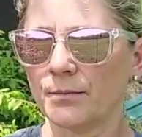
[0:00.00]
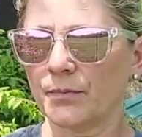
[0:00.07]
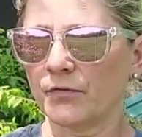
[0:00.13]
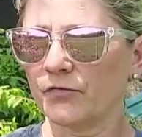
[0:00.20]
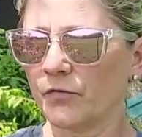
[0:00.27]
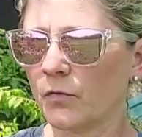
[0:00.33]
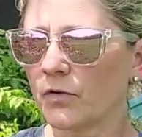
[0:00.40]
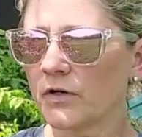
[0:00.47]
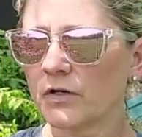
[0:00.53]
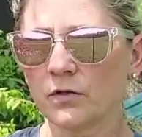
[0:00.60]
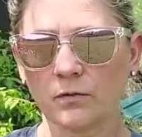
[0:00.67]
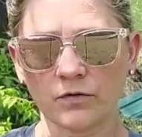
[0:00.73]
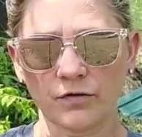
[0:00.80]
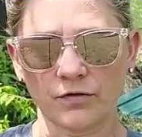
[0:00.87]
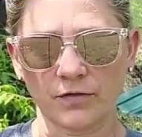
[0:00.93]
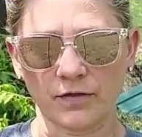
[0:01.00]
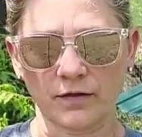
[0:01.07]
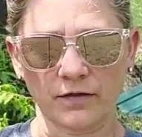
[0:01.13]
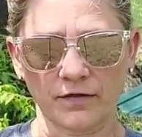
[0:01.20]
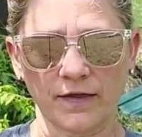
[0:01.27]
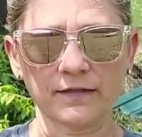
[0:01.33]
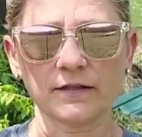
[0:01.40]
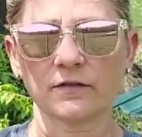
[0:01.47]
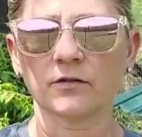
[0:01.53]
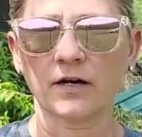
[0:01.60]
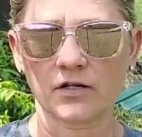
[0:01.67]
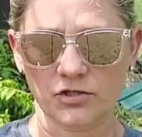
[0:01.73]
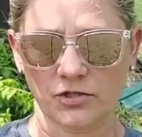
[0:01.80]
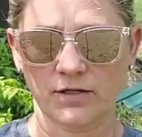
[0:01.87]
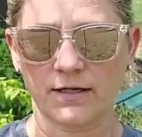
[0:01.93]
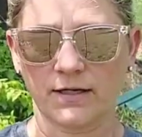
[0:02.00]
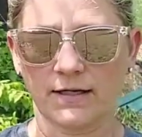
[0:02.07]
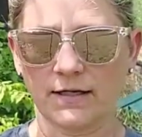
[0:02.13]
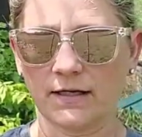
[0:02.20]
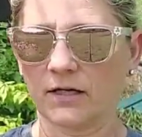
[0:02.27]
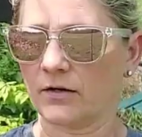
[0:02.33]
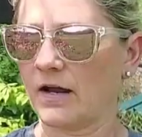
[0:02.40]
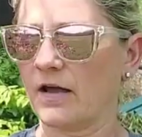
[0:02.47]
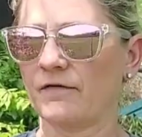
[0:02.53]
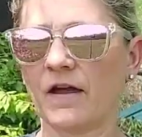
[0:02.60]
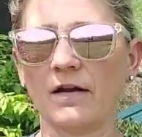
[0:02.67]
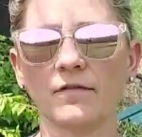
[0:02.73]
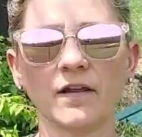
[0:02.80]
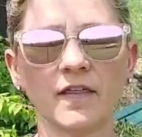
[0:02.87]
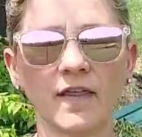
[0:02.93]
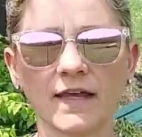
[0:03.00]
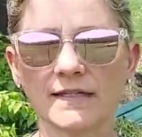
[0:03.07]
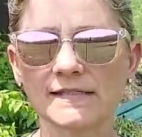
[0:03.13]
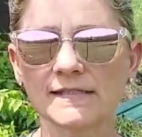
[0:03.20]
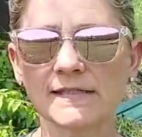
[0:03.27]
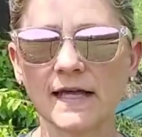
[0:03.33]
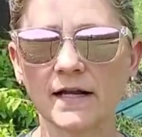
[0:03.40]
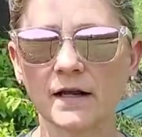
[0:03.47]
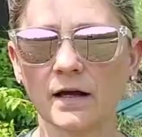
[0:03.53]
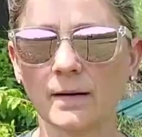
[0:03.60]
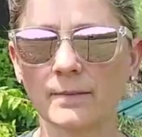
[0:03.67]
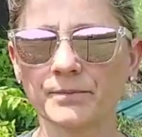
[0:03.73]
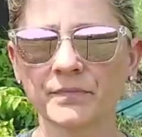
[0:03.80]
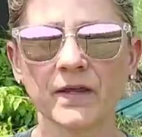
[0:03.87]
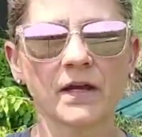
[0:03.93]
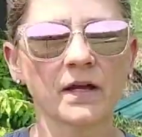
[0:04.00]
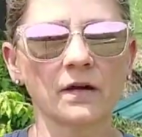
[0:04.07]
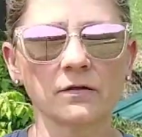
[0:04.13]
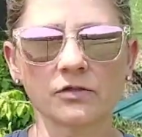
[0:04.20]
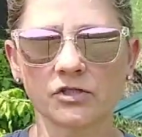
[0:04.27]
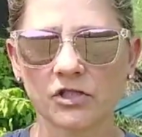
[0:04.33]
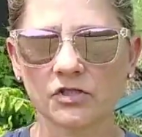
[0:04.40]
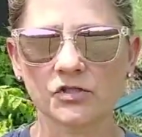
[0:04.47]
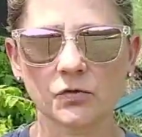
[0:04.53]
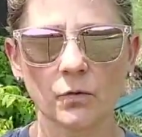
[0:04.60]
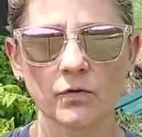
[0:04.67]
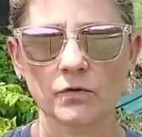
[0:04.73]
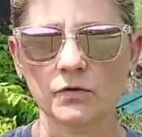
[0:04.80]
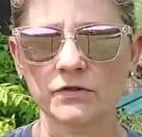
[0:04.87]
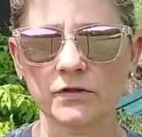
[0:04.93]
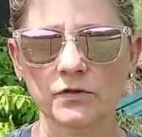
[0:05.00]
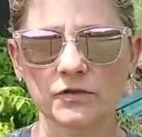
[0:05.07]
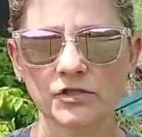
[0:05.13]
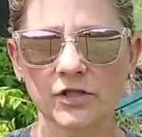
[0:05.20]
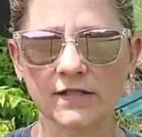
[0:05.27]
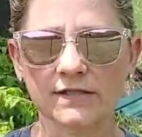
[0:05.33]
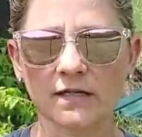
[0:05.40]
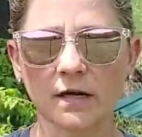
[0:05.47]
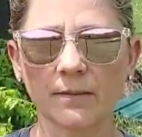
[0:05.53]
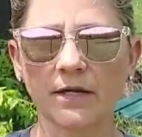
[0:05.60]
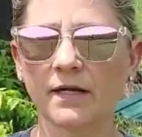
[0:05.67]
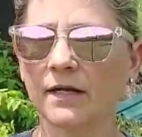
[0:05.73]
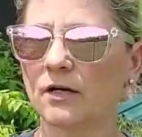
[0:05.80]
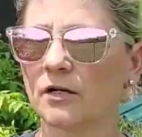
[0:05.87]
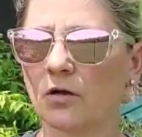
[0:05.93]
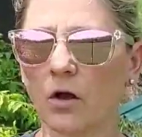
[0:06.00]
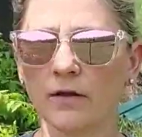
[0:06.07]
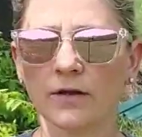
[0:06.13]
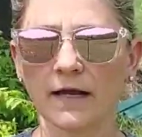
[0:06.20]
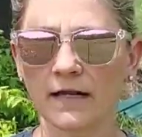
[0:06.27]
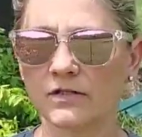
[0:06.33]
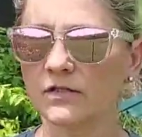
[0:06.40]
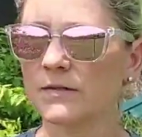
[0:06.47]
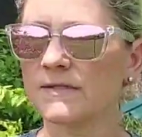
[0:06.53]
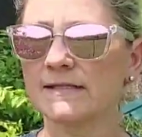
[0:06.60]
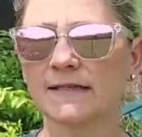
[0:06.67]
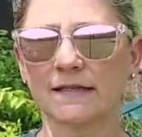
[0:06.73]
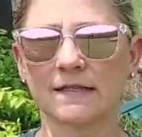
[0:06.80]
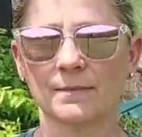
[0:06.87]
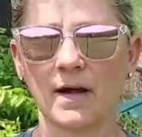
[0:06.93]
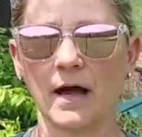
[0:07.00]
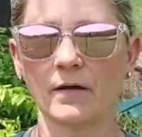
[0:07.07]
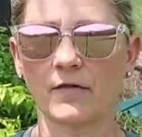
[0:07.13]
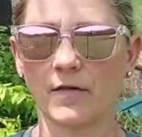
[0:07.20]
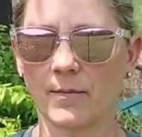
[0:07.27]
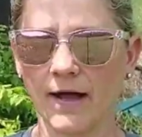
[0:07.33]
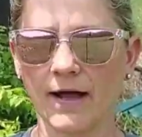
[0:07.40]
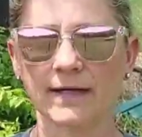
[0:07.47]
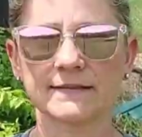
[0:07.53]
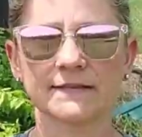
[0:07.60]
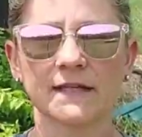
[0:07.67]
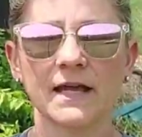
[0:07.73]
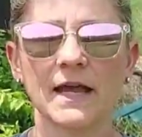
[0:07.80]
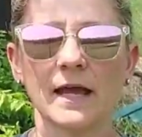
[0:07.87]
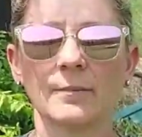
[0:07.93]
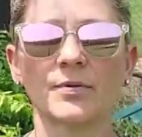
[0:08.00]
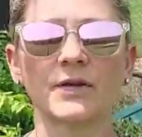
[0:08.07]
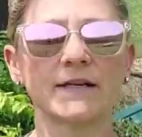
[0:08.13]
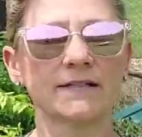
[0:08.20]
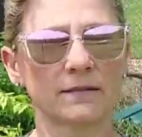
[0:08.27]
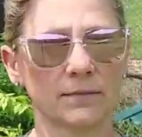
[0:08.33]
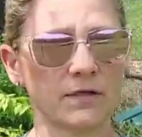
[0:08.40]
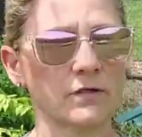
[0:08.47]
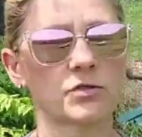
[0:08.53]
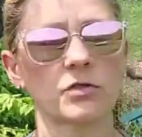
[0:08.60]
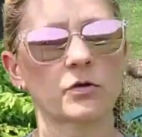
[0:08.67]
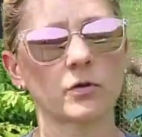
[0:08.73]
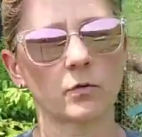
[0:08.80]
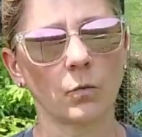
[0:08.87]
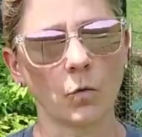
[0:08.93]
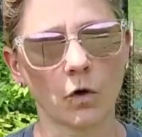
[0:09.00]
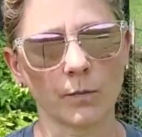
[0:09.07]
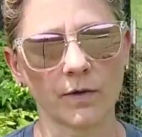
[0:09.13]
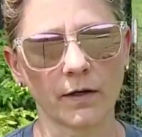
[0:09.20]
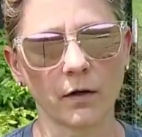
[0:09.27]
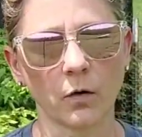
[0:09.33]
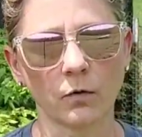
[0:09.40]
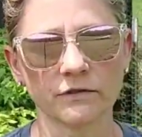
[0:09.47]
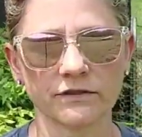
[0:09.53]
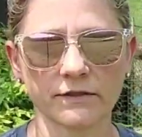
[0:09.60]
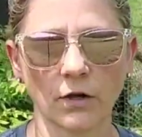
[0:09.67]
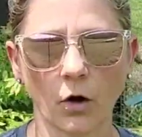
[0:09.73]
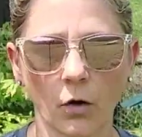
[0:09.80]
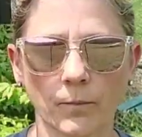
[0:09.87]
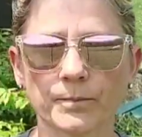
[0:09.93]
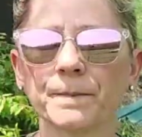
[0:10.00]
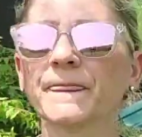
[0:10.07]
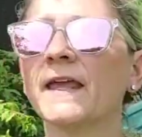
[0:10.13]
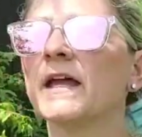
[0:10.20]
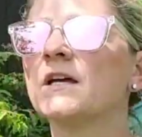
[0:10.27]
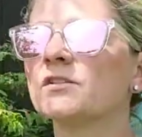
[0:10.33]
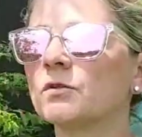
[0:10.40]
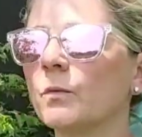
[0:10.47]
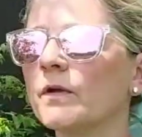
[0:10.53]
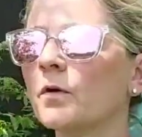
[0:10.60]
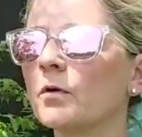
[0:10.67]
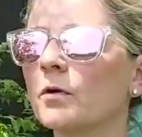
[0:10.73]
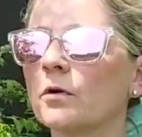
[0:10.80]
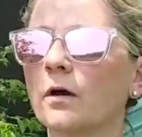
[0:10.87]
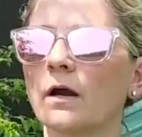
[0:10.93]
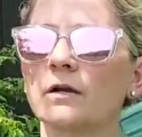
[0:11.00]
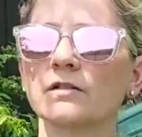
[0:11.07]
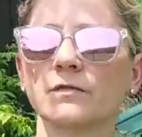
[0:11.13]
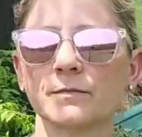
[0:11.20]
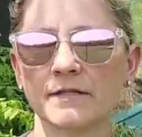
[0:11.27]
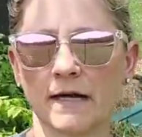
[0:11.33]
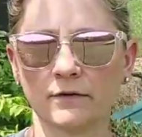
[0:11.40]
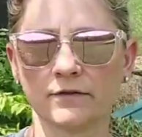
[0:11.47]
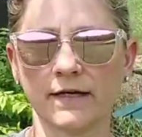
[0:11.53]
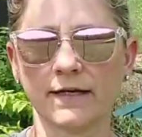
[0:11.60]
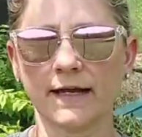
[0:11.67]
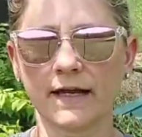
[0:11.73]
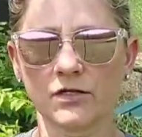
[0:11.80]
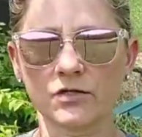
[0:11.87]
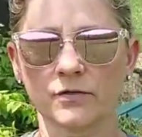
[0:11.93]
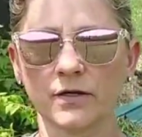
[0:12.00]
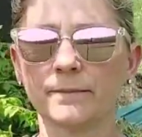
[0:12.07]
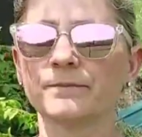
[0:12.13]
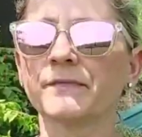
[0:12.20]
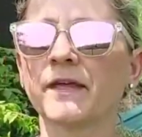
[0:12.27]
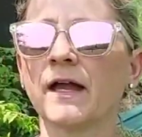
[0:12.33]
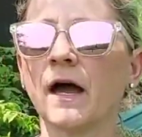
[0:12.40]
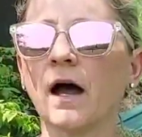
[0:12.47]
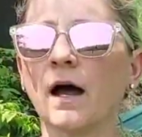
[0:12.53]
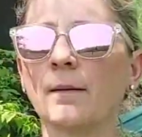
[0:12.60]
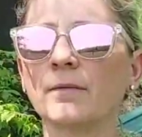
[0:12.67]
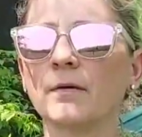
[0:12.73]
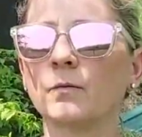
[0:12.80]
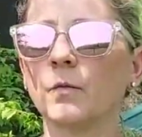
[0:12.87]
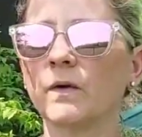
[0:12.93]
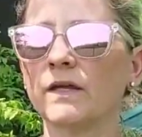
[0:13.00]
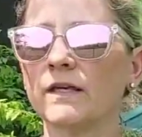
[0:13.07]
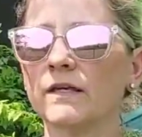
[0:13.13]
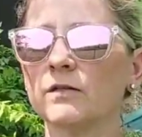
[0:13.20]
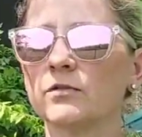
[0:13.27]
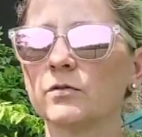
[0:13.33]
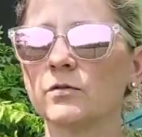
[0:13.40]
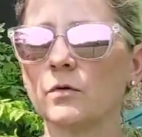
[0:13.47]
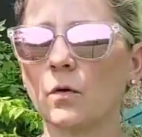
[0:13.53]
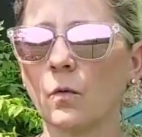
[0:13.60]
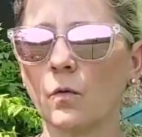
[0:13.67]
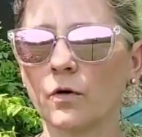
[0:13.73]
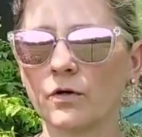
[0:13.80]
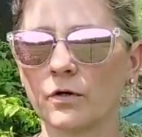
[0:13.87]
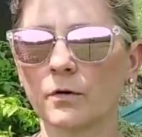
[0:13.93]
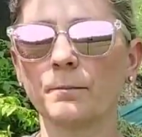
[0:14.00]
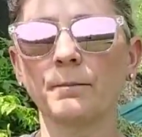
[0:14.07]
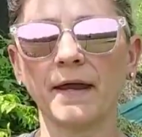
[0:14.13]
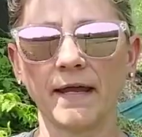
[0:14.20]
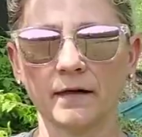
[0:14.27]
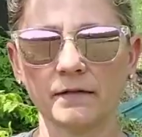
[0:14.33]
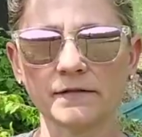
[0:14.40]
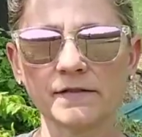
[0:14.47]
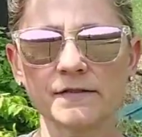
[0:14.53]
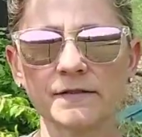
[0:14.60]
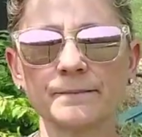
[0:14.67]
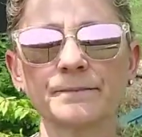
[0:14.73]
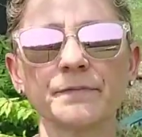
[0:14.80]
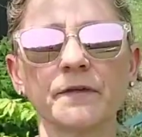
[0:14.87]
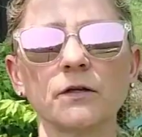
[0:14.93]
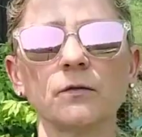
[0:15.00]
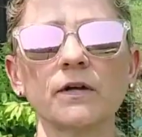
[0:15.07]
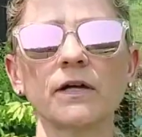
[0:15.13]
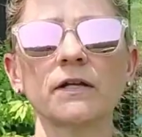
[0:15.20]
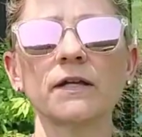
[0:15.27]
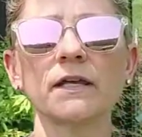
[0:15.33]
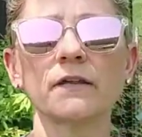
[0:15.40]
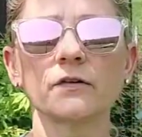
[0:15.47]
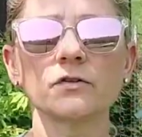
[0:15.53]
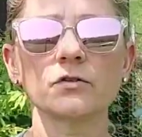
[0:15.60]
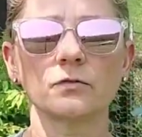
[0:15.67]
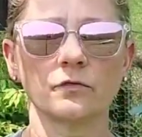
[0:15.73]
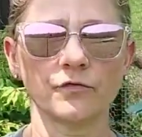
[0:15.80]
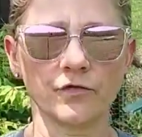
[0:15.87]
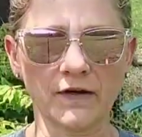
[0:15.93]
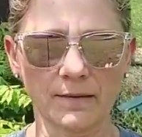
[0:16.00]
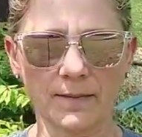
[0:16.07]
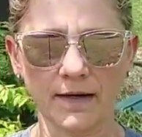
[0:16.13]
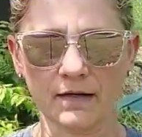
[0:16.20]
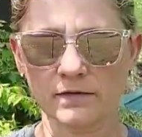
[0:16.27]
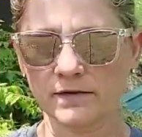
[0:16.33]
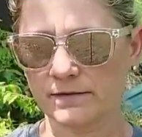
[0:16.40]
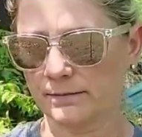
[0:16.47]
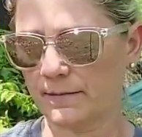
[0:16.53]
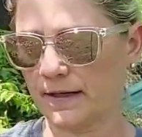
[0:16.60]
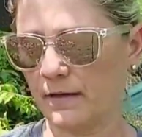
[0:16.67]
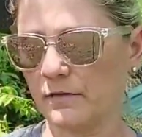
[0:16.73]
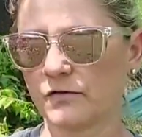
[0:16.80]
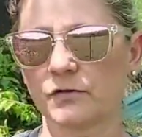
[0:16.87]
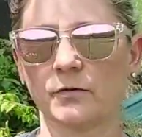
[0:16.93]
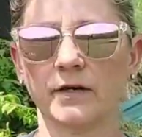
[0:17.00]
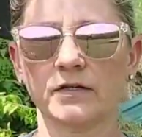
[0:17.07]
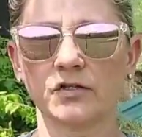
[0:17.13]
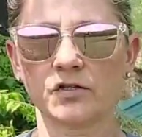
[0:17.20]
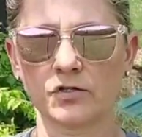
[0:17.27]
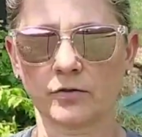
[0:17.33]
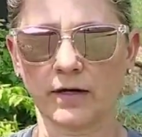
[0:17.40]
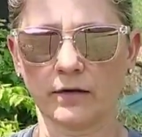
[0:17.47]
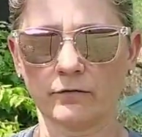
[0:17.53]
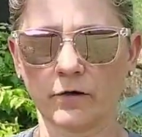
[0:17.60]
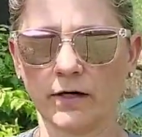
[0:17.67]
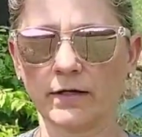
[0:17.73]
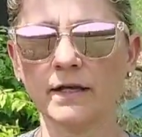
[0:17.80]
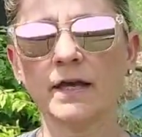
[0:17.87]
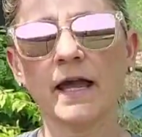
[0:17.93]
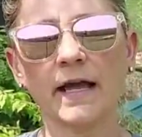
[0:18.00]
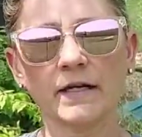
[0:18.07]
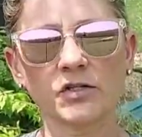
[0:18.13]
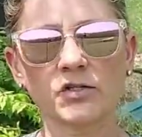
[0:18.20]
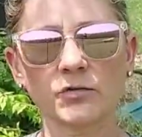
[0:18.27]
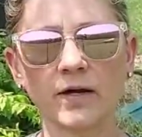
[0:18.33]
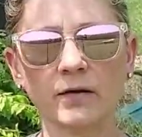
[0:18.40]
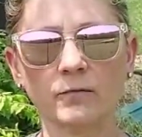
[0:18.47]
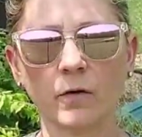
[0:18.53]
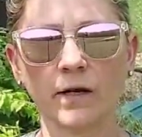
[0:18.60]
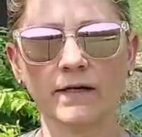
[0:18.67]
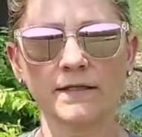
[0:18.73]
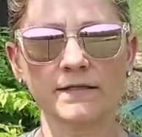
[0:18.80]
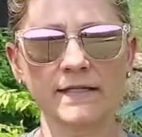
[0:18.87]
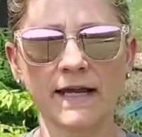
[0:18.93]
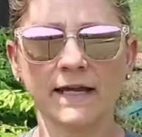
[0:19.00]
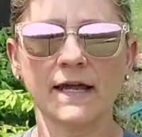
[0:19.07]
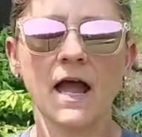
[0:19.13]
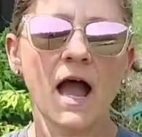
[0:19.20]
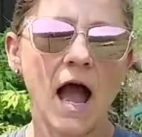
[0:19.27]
before you think that they're actually going to get here. Have everything set up just so when those little chicks come here, all you got to do is get them out of the box and place them into their warm and cozy home. So we order ours from Town Line Hatchery. And we order males. You can either do females, males, or a straight run. And a straight run is, hey,